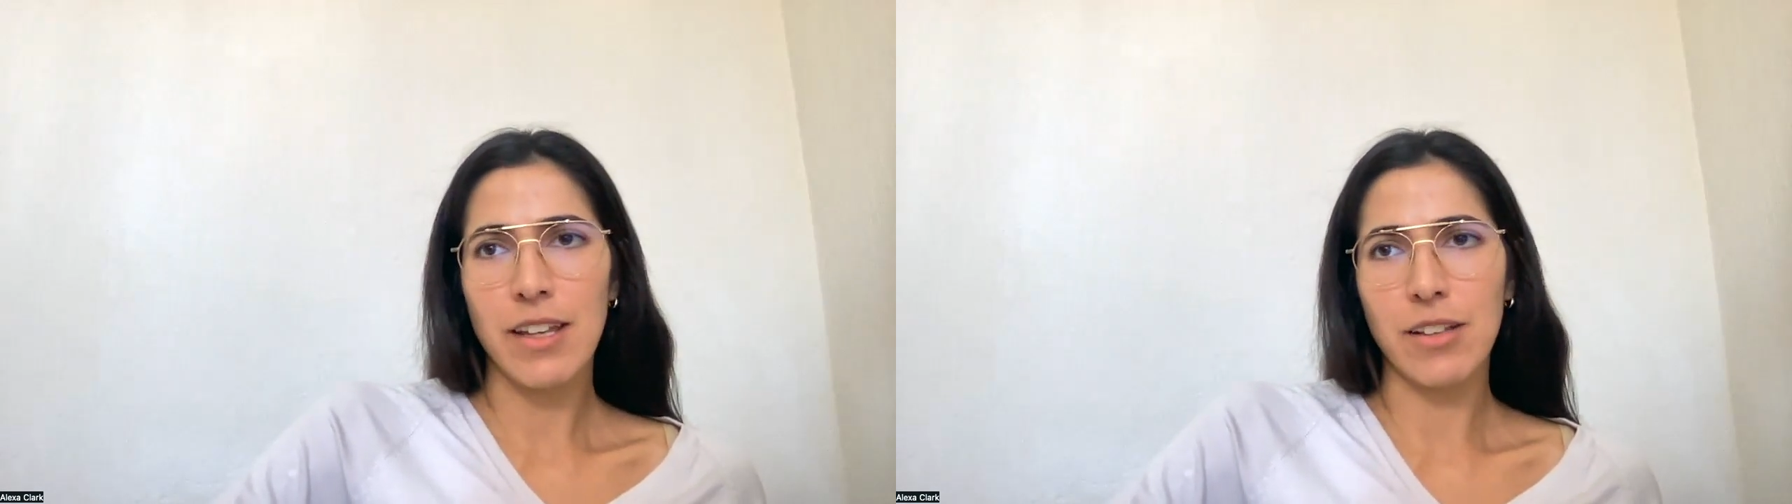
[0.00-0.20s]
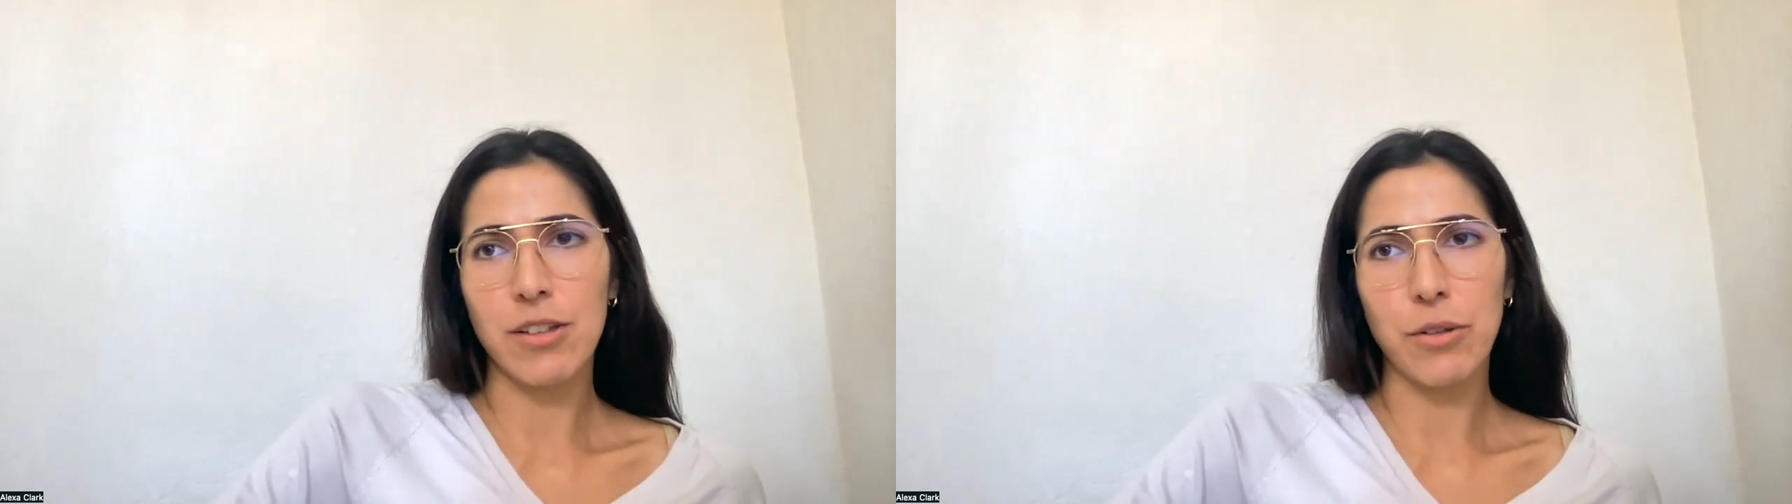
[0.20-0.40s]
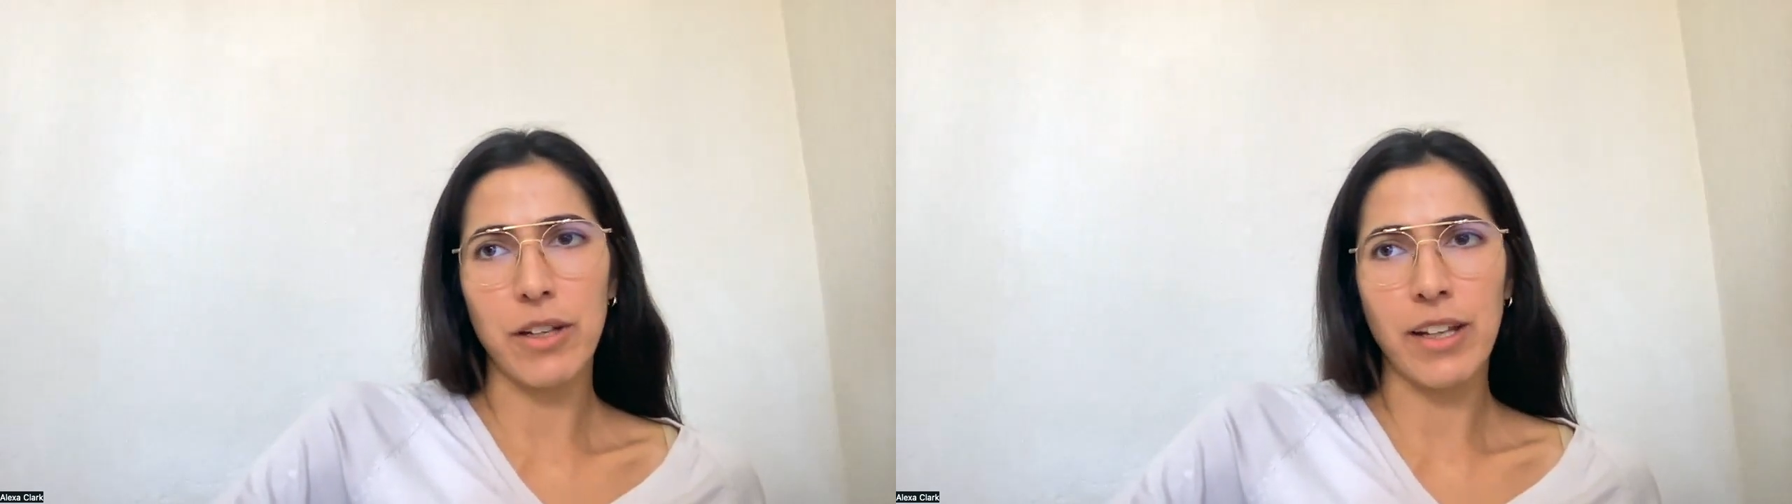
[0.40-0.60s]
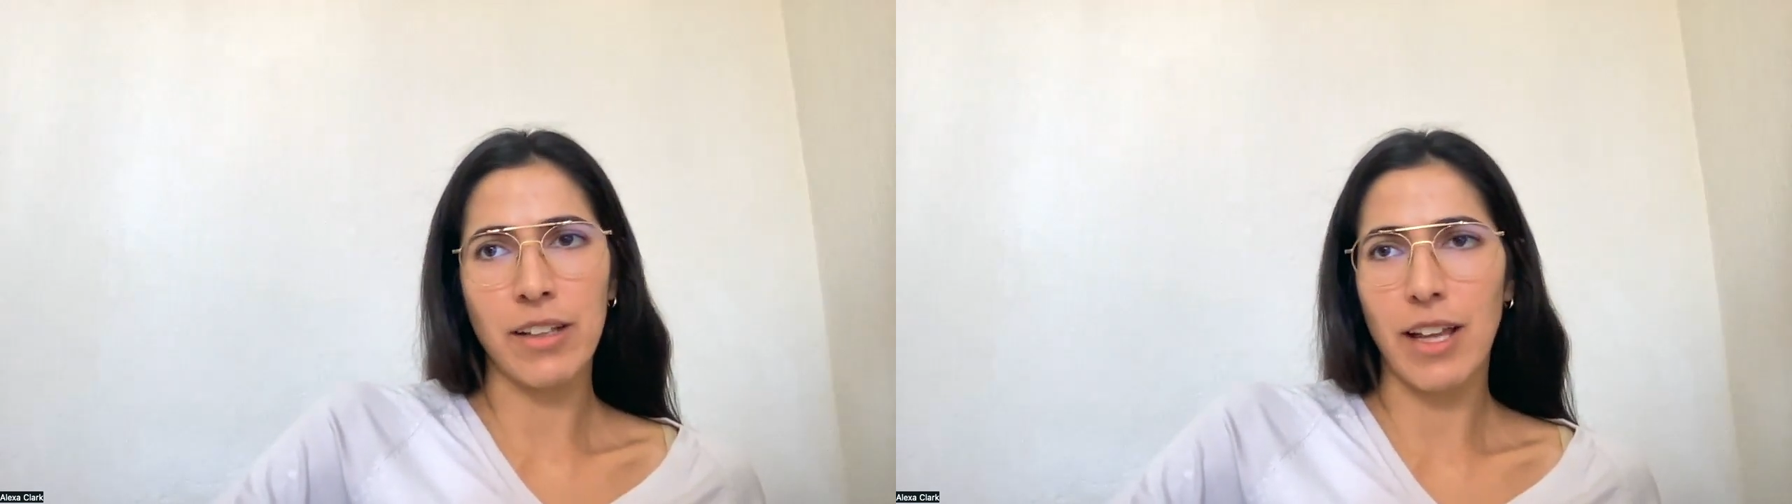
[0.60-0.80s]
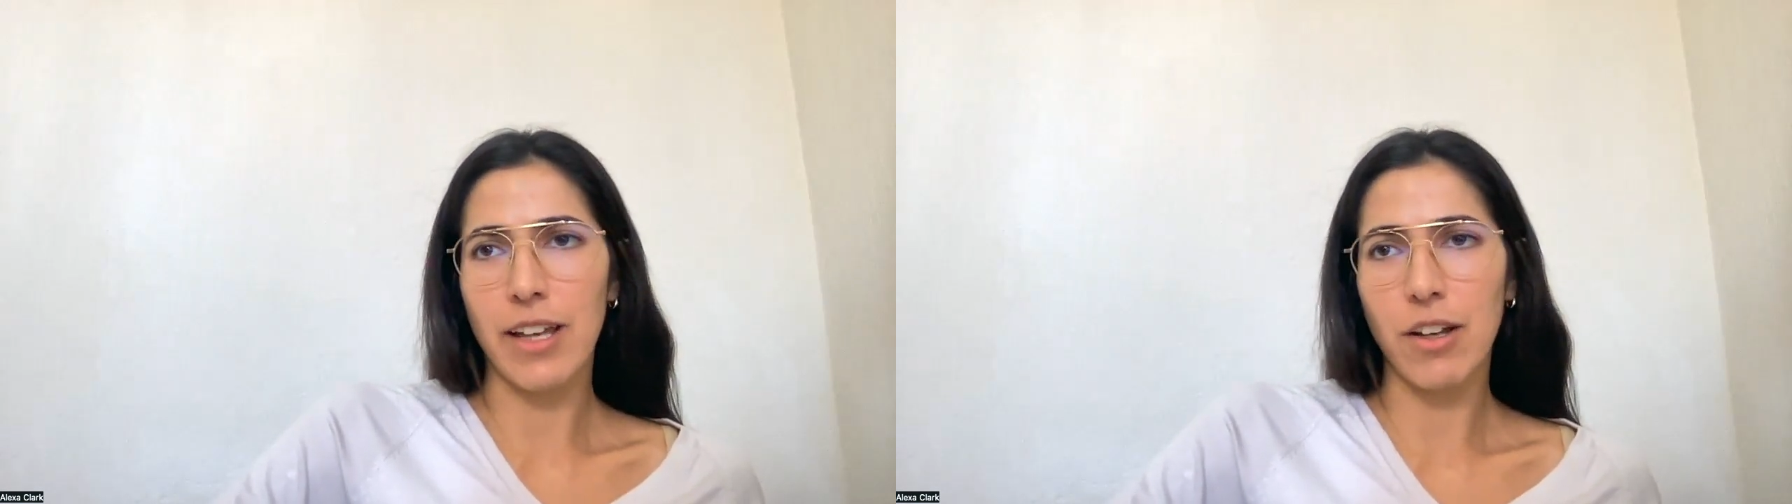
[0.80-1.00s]

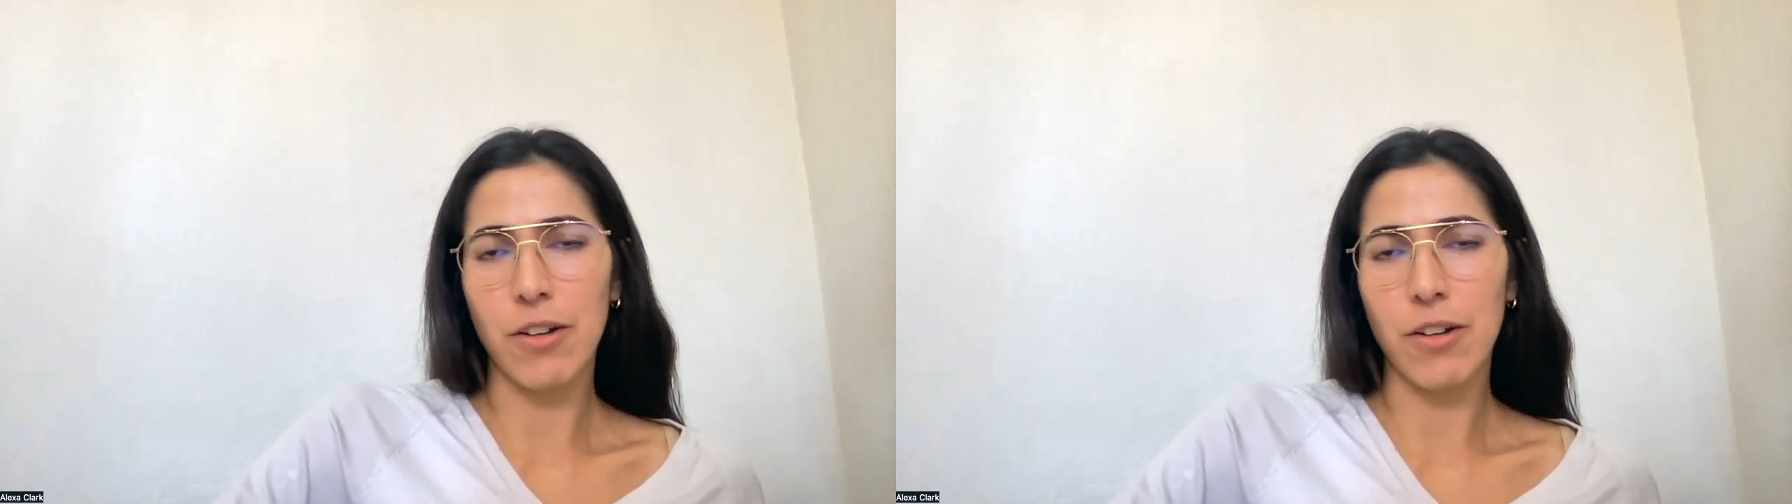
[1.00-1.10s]
including like